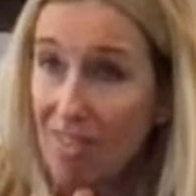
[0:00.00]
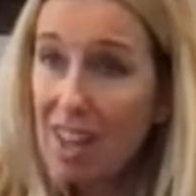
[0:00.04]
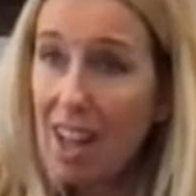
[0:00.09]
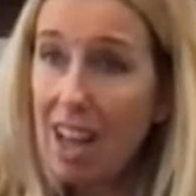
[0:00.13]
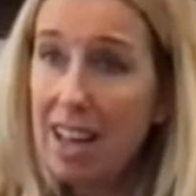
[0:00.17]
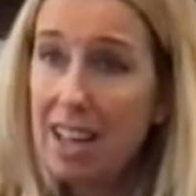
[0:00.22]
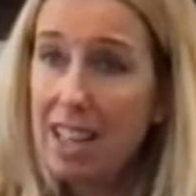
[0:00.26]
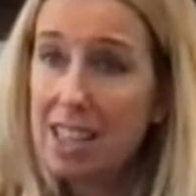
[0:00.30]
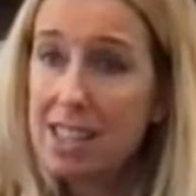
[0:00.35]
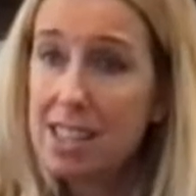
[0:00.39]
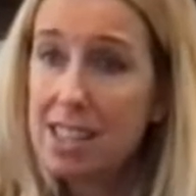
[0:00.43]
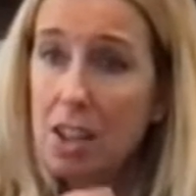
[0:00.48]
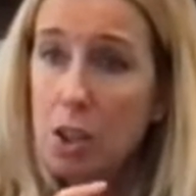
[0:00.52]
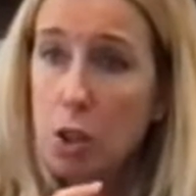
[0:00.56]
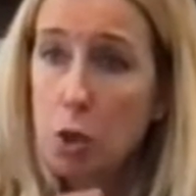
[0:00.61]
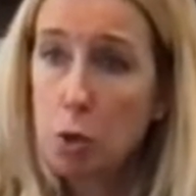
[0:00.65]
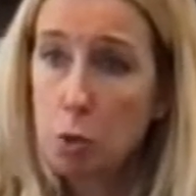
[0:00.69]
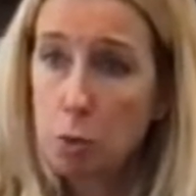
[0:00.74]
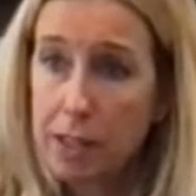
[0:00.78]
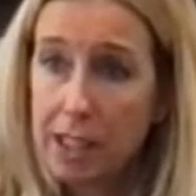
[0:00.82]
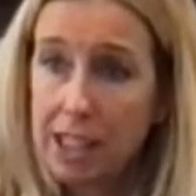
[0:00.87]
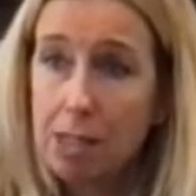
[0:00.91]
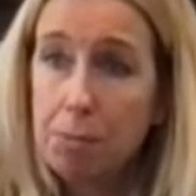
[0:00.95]
and it's a
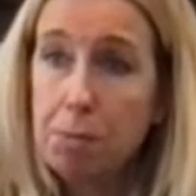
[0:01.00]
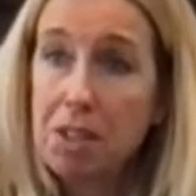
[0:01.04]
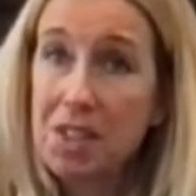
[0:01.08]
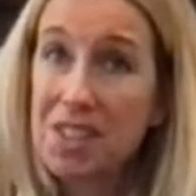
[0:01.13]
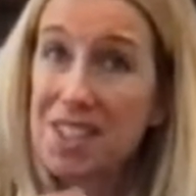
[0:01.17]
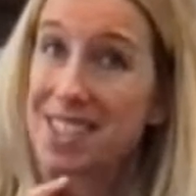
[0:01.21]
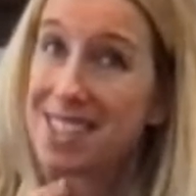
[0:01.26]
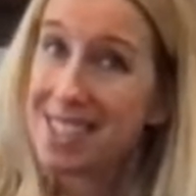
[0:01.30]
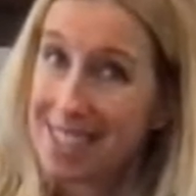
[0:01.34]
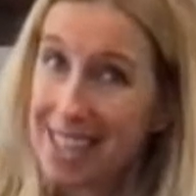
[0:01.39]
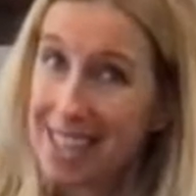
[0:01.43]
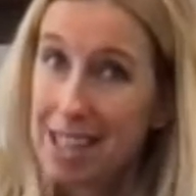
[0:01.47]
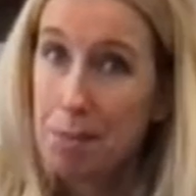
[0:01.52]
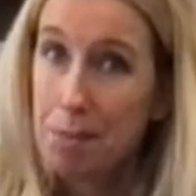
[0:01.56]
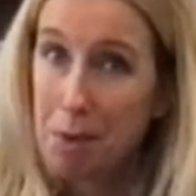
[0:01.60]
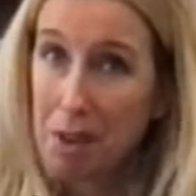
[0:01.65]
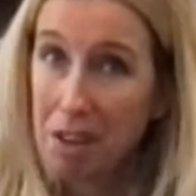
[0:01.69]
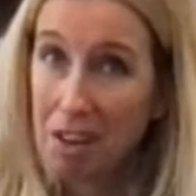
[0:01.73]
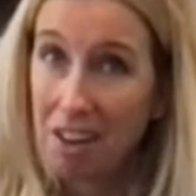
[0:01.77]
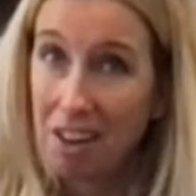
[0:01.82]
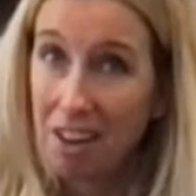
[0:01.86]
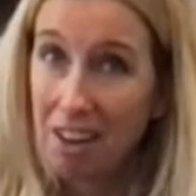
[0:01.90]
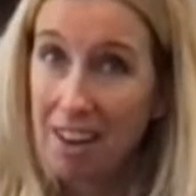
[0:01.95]
grillable steak
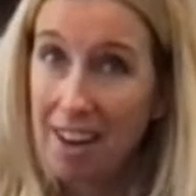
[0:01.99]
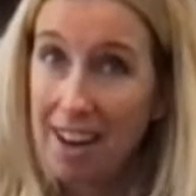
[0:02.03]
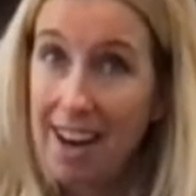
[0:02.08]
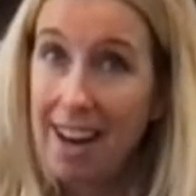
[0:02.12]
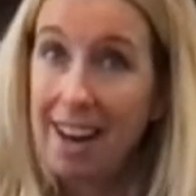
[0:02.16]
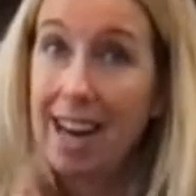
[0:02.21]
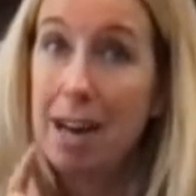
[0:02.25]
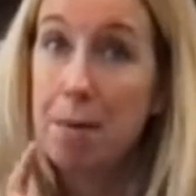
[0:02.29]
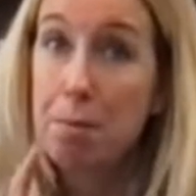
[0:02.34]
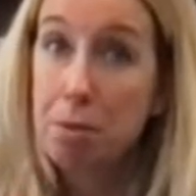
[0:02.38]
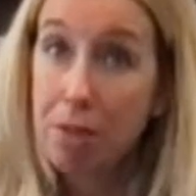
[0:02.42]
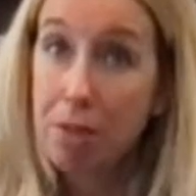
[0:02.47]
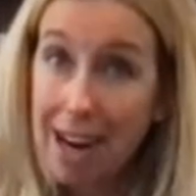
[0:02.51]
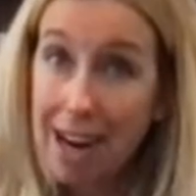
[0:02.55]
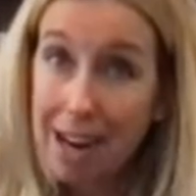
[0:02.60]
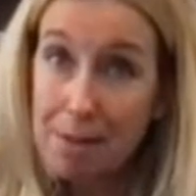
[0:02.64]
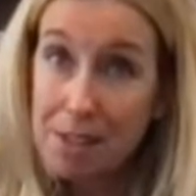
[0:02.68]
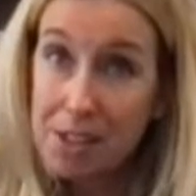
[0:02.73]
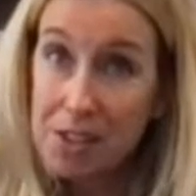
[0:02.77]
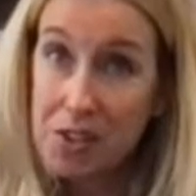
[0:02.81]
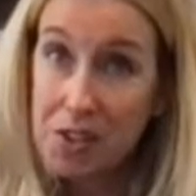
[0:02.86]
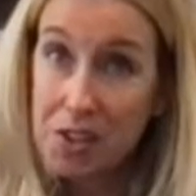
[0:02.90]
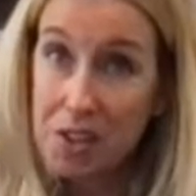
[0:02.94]
burger. And I
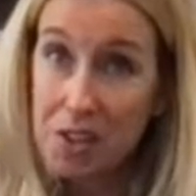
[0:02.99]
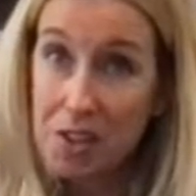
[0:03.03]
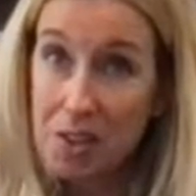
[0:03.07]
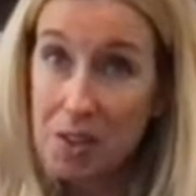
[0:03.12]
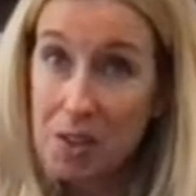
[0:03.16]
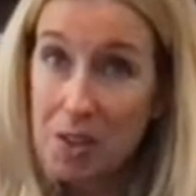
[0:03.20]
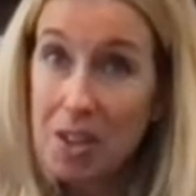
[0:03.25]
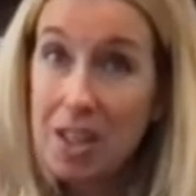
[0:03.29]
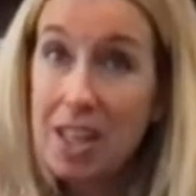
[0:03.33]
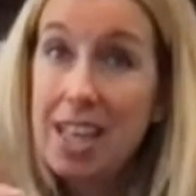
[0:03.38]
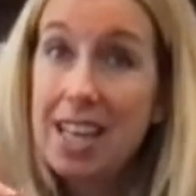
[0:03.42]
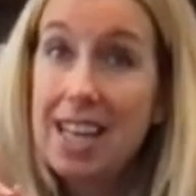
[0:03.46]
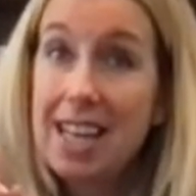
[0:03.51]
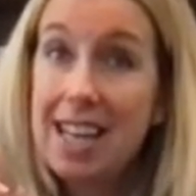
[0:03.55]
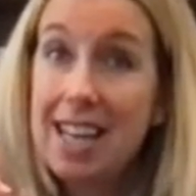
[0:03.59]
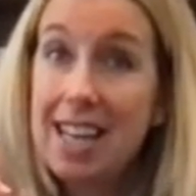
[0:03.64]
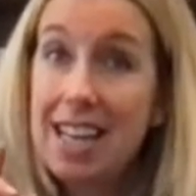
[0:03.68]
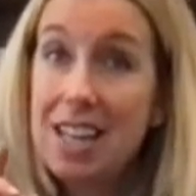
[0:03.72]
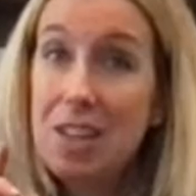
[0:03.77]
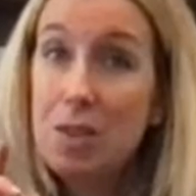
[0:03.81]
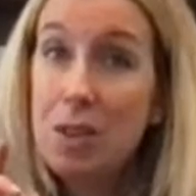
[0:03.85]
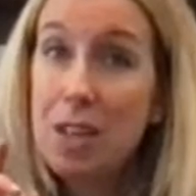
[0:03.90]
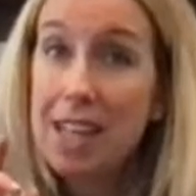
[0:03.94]
promise you,
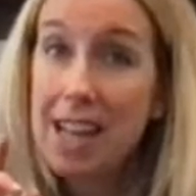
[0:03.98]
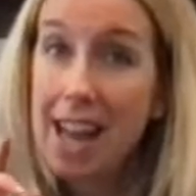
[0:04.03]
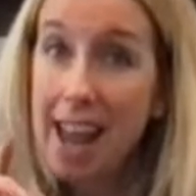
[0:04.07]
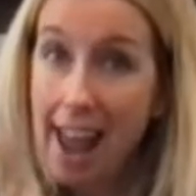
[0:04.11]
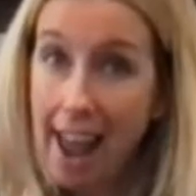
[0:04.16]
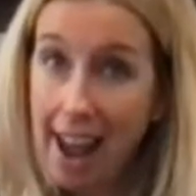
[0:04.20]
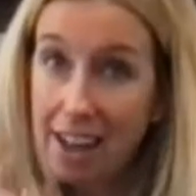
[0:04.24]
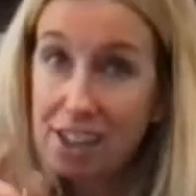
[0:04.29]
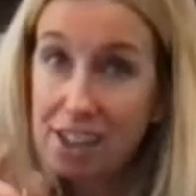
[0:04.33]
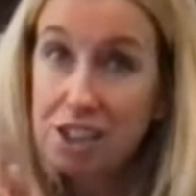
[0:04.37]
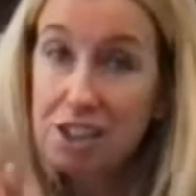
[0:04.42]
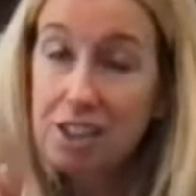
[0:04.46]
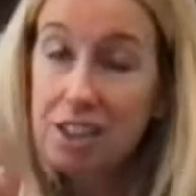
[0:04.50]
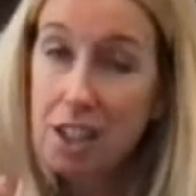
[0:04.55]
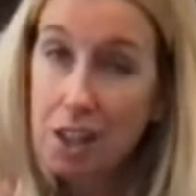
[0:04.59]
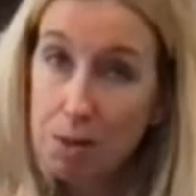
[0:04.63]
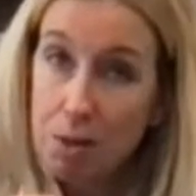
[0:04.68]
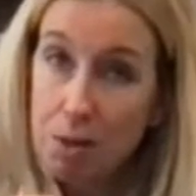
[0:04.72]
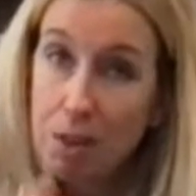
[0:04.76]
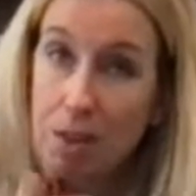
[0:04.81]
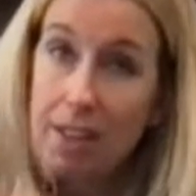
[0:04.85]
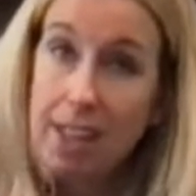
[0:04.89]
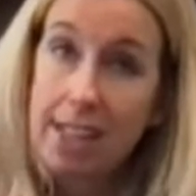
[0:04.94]
you can actually
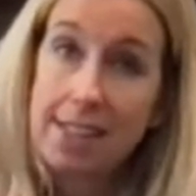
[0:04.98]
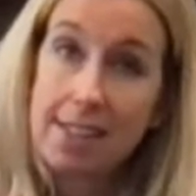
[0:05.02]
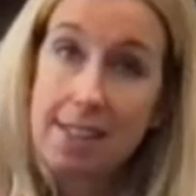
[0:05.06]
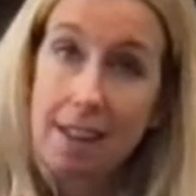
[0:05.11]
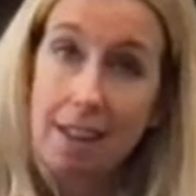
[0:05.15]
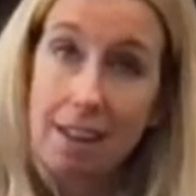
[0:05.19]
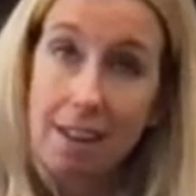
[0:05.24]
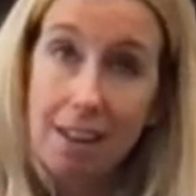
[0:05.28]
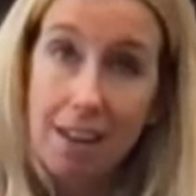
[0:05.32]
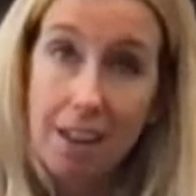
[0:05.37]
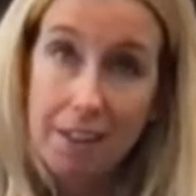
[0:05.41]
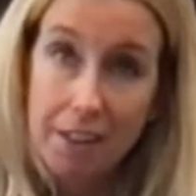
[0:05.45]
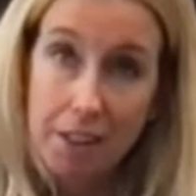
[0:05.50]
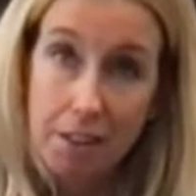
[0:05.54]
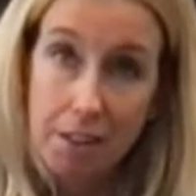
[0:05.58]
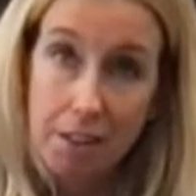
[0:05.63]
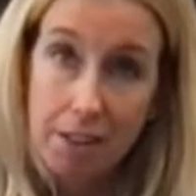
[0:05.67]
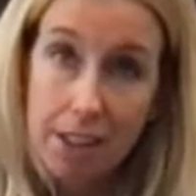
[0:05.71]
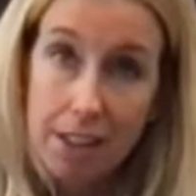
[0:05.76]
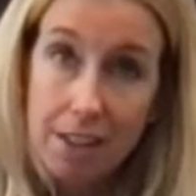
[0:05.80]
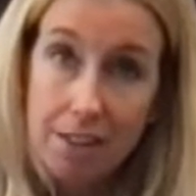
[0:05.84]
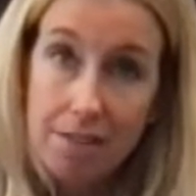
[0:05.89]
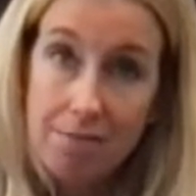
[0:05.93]
throw that sucker on the
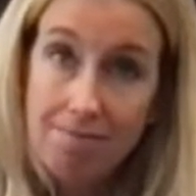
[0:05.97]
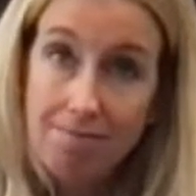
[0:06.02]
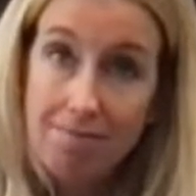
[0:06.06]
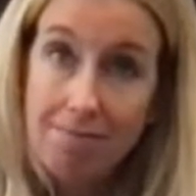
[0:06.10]
grill.